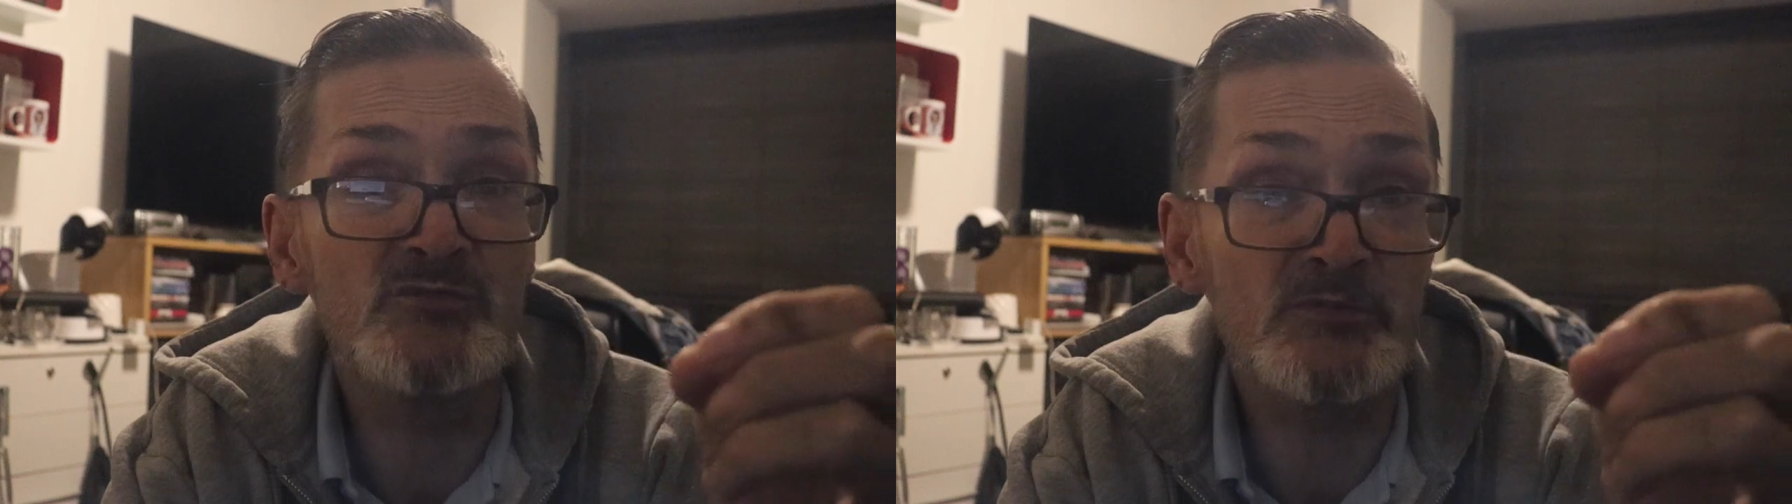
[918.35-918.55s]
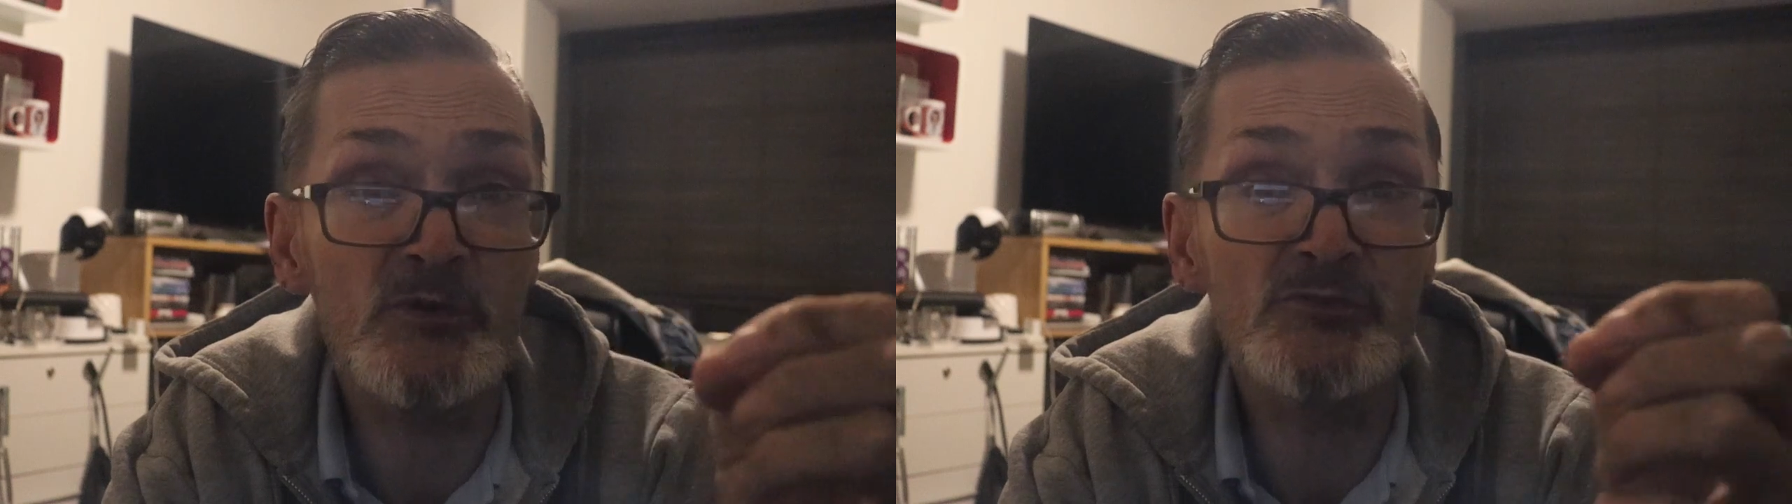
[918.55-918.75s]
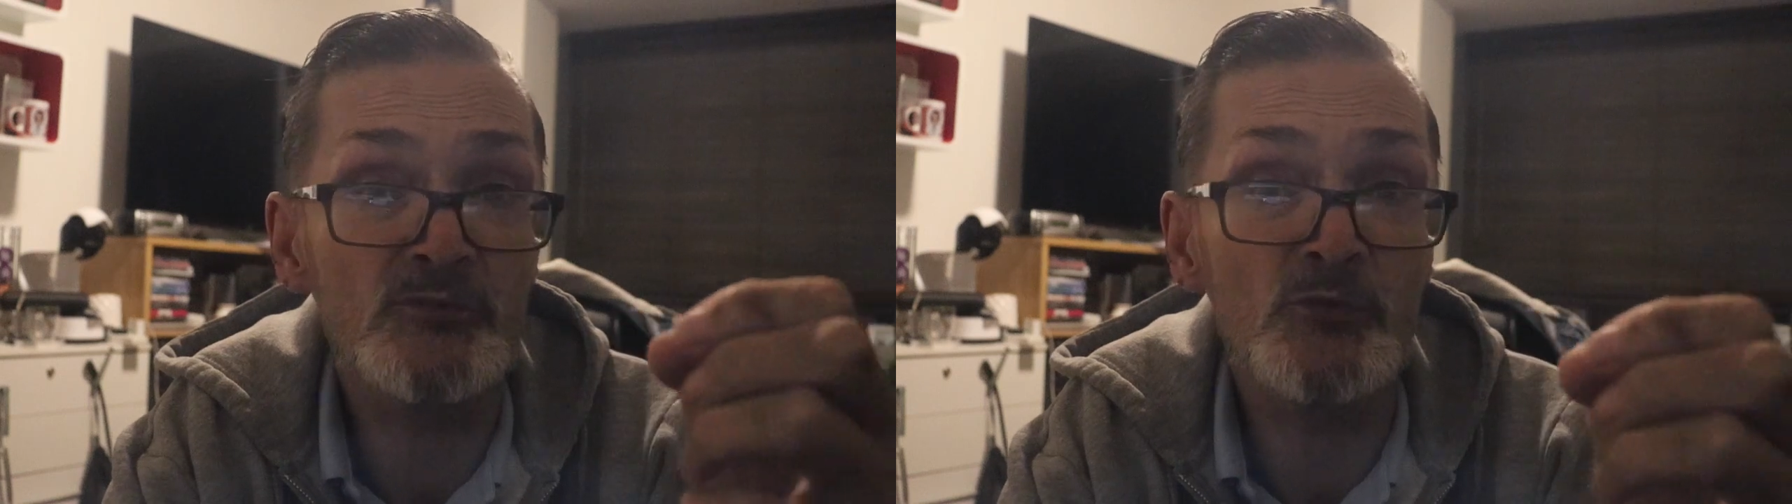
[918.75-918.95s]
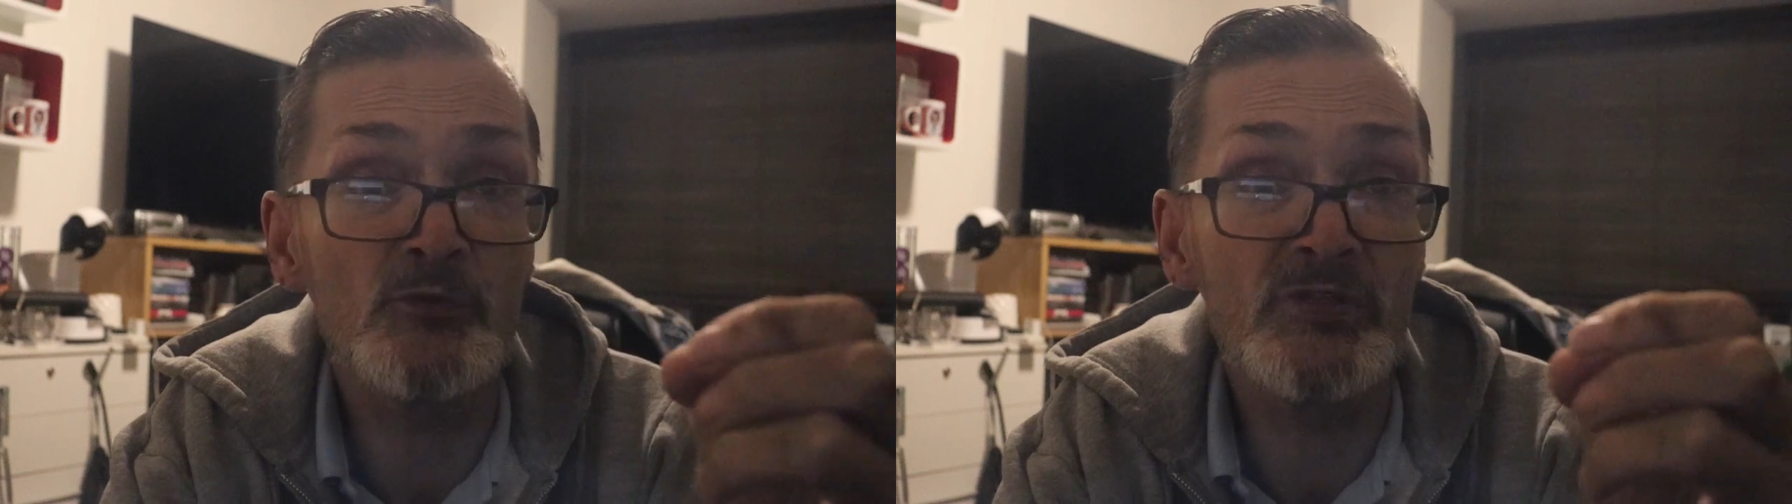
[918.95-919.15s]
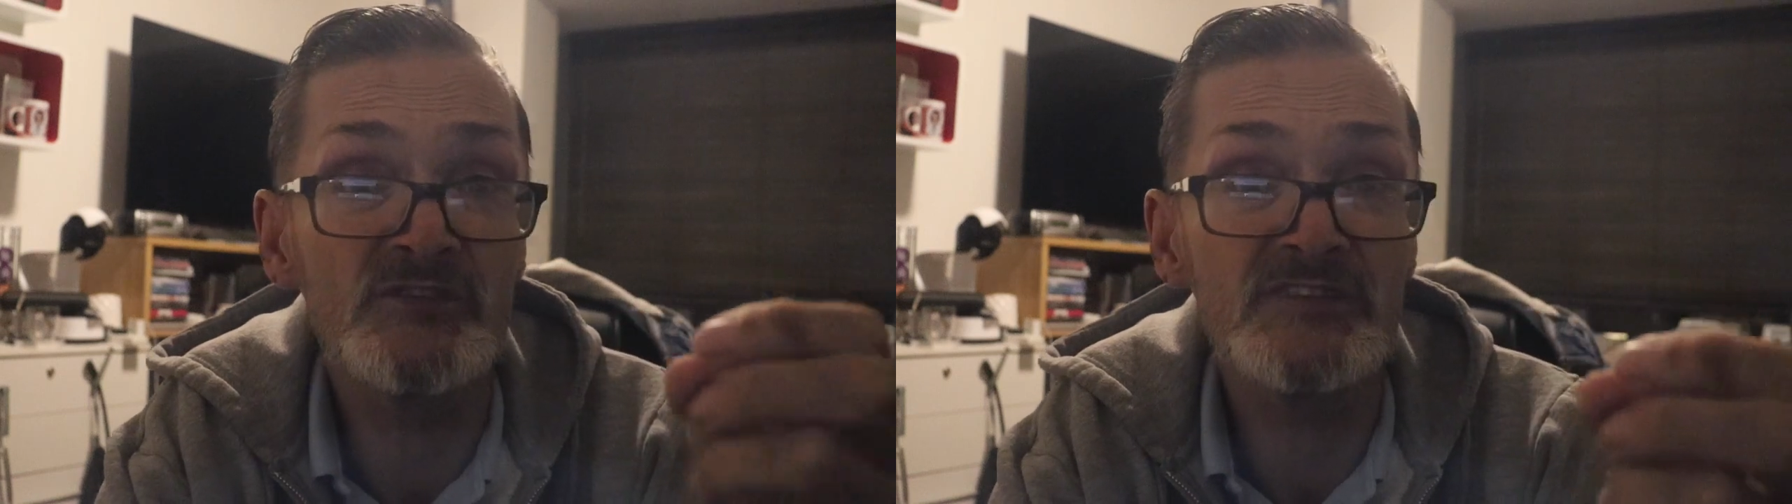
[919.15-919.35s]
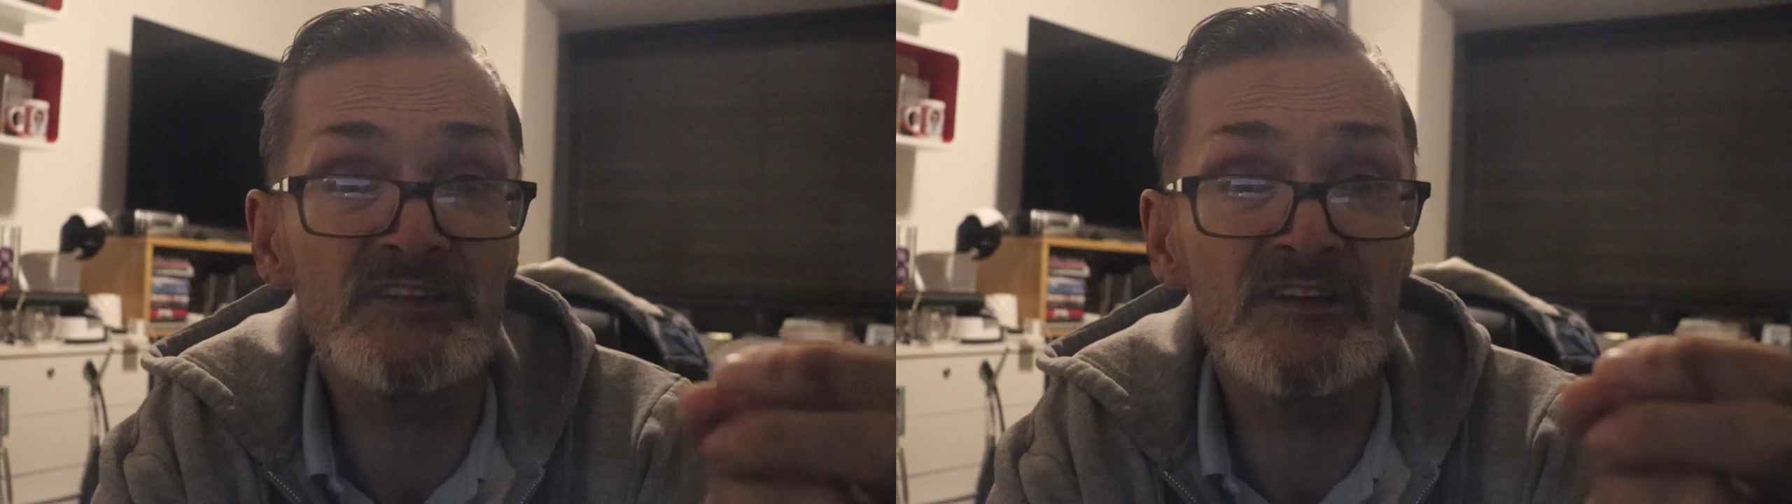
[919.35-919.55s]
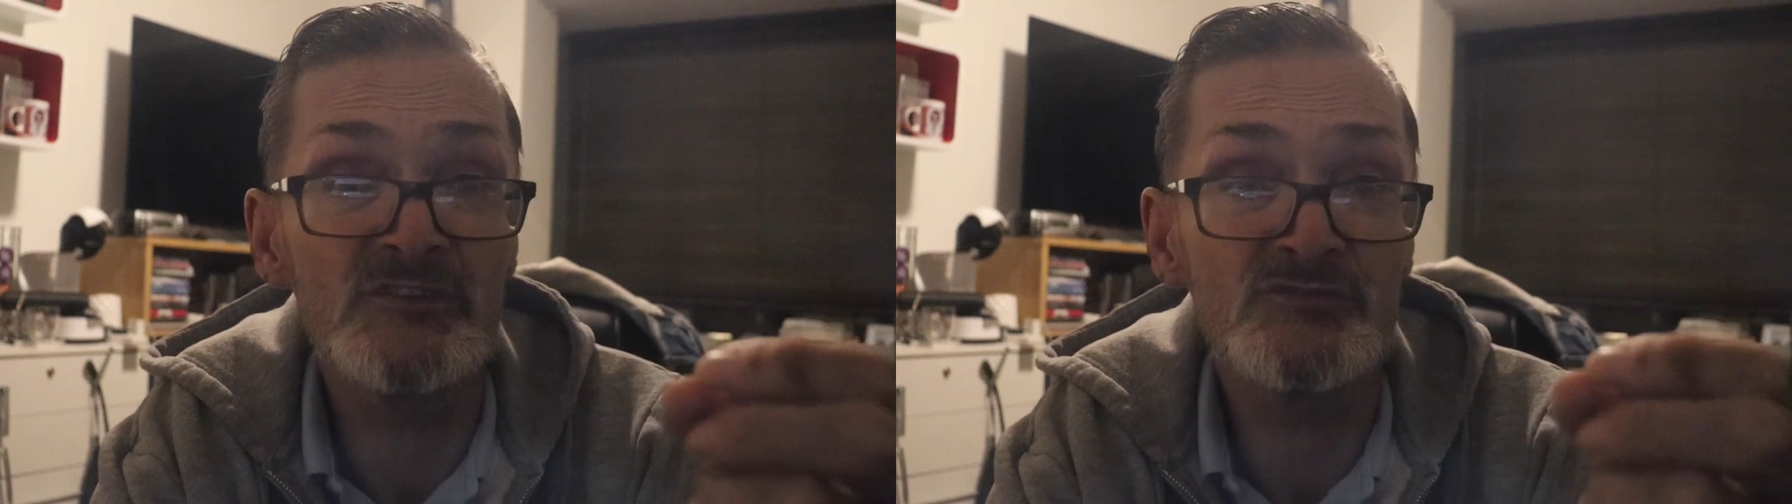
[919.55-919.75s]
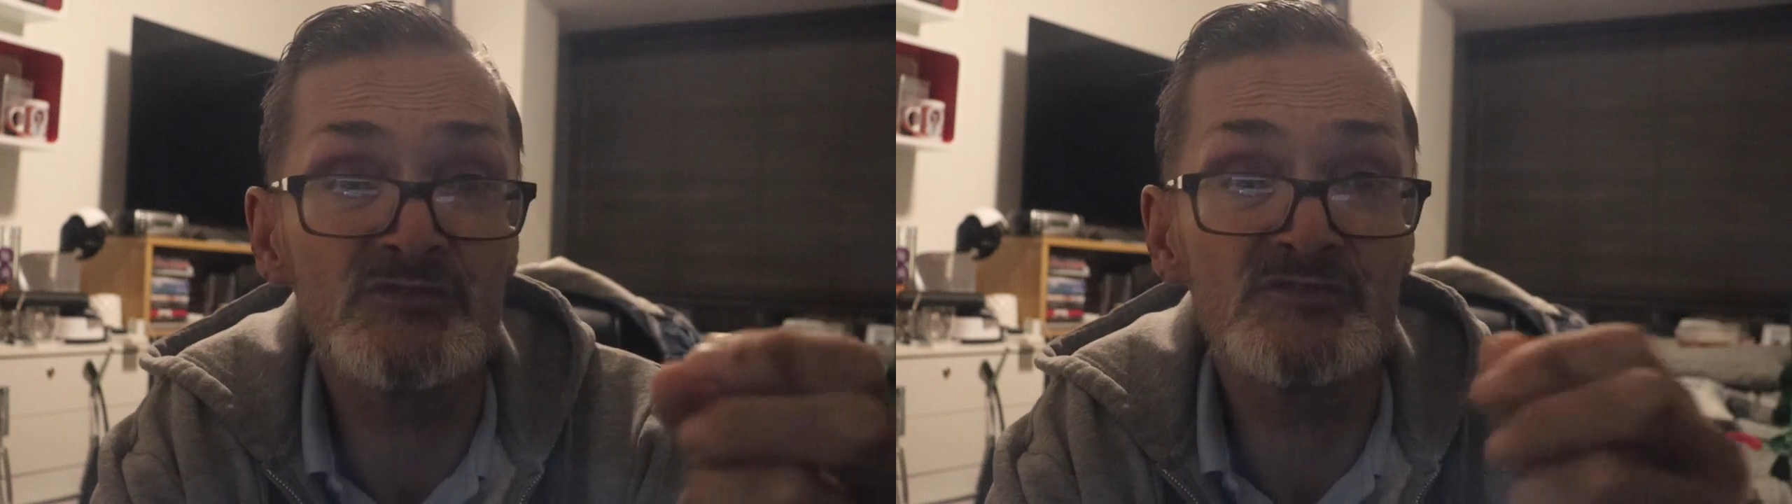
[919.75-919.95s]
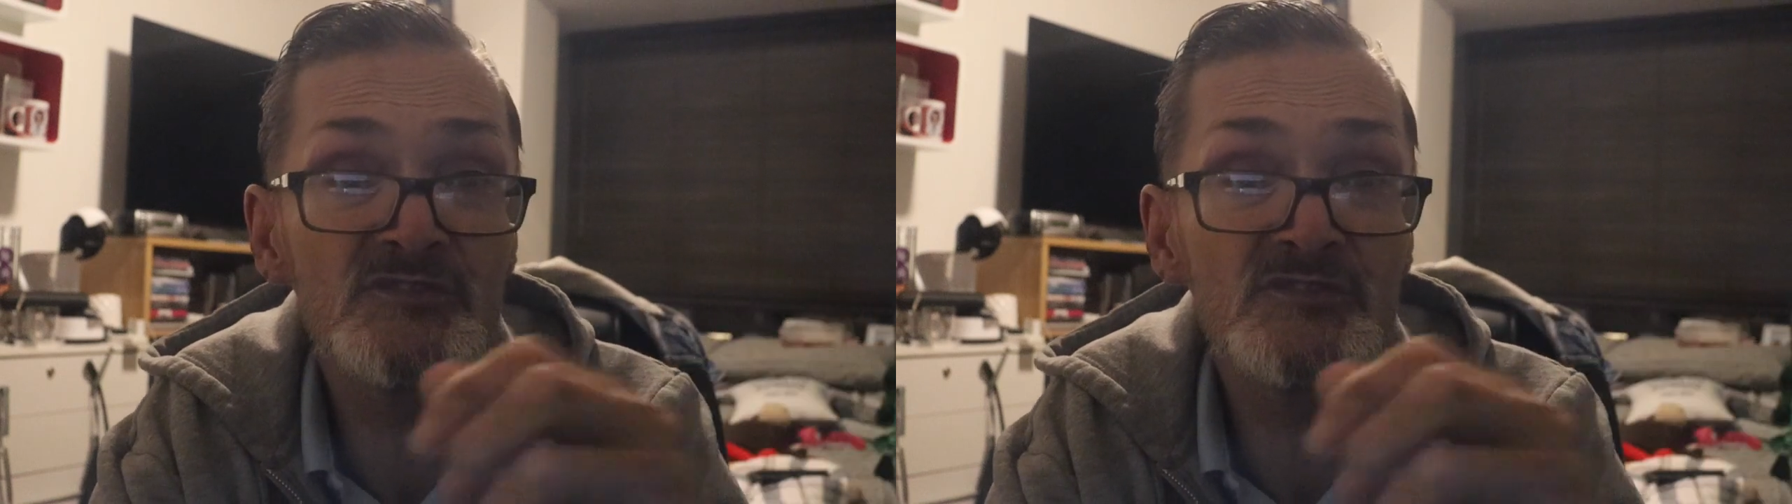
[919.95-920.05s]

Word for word: responsible for the teenager's